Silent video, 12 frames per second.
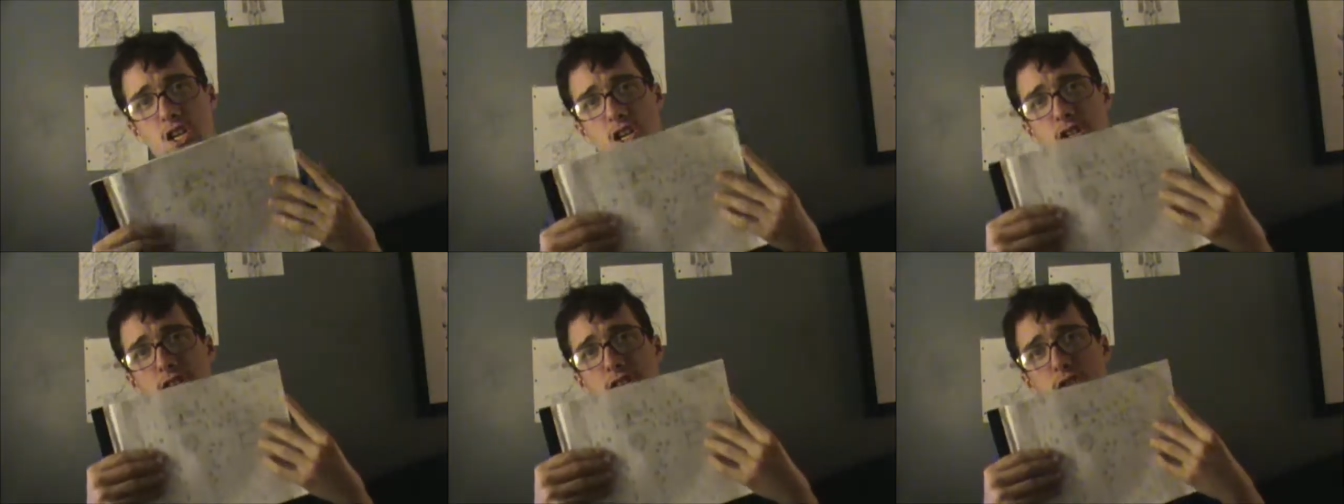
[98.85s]

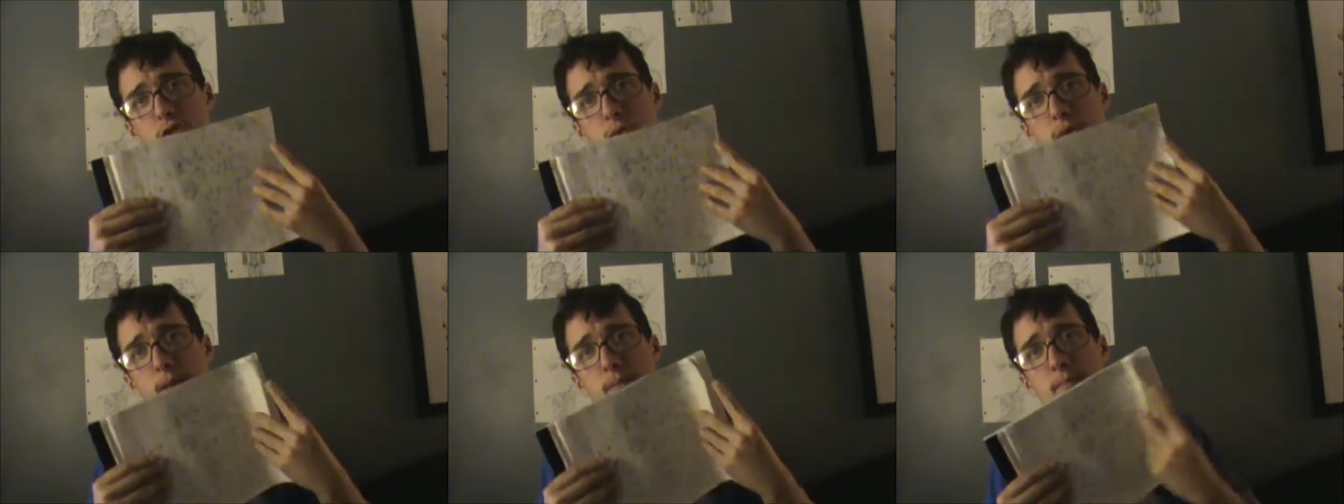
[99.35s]
isn't
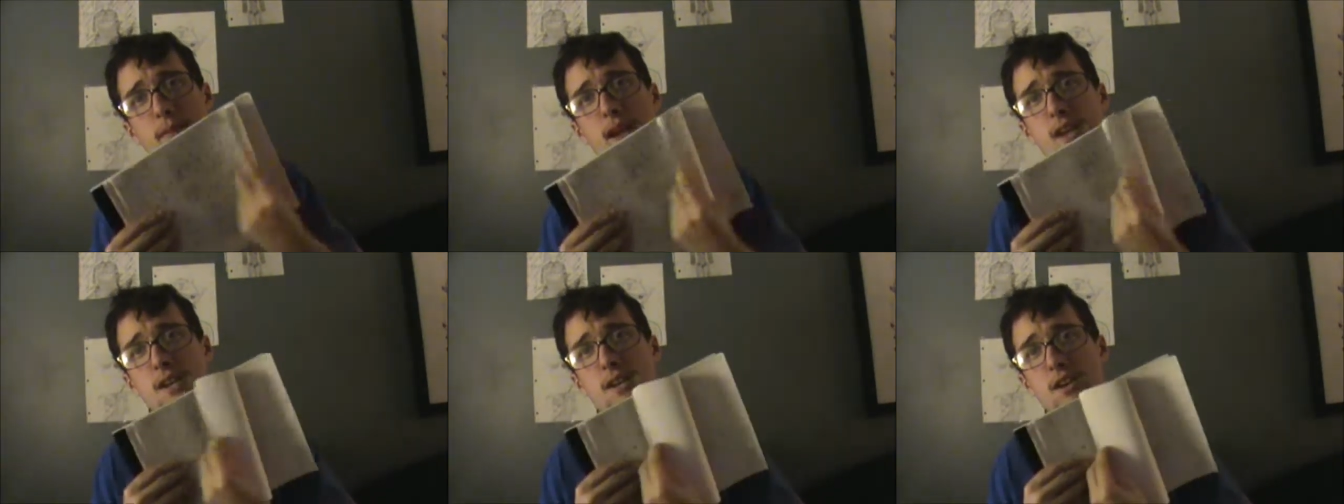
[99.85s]
to the
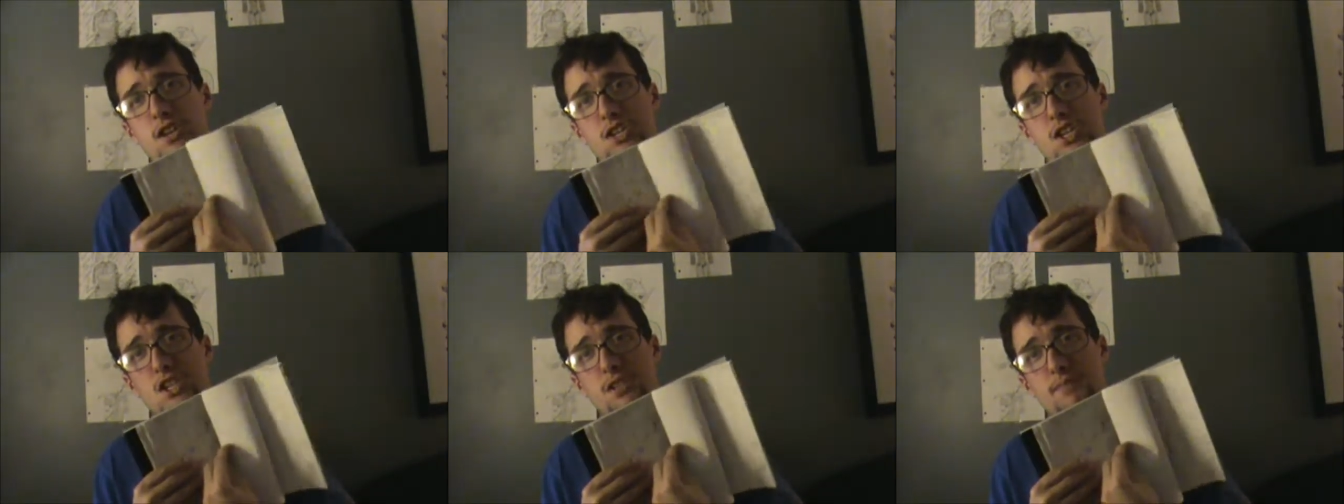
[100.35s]
Mega
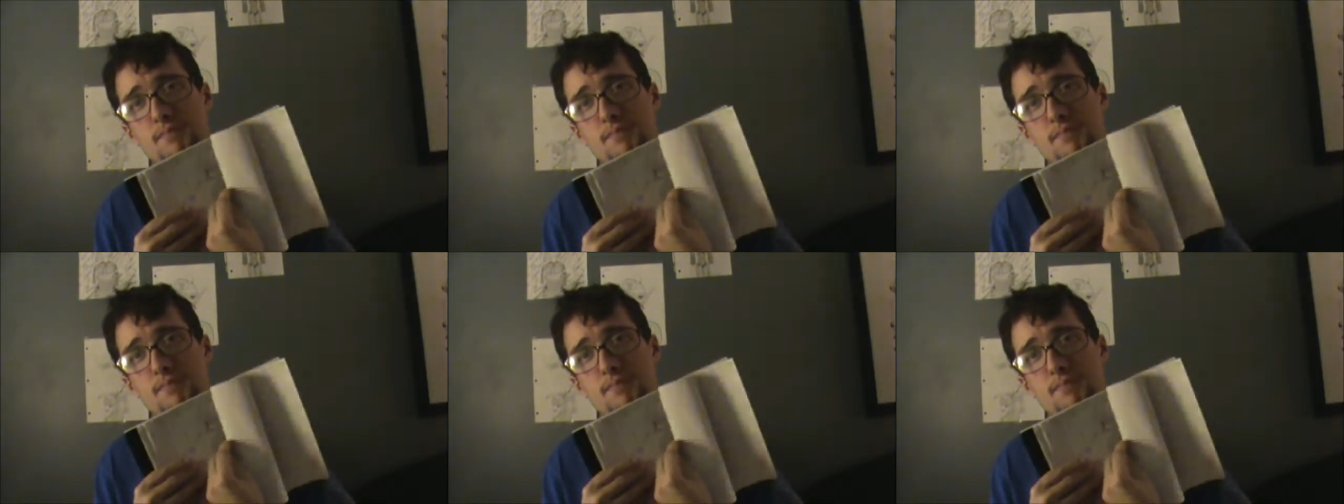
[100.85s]
Dungeon.